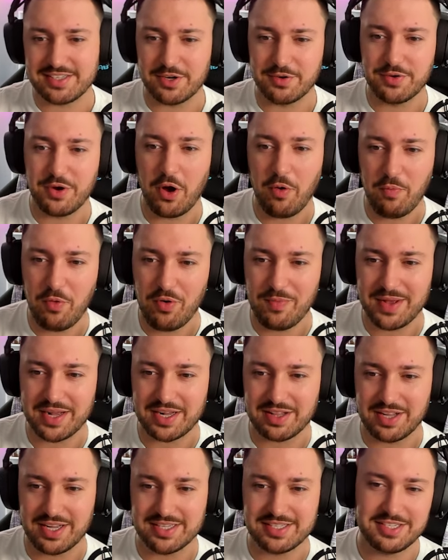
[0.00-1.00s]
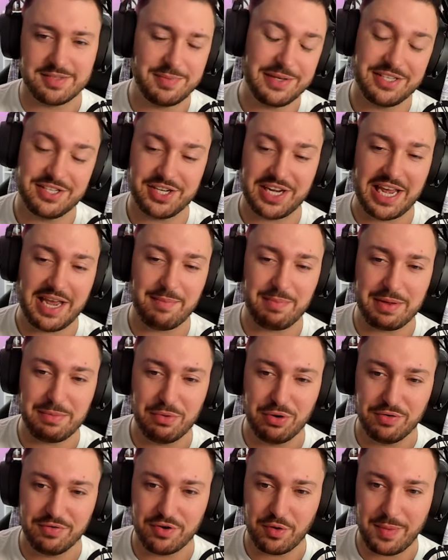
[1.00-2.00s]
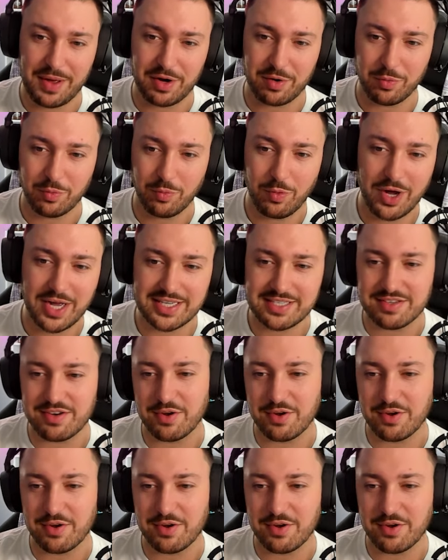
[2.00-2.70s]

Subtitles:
So no movement clauses means you can't be moved no matter what.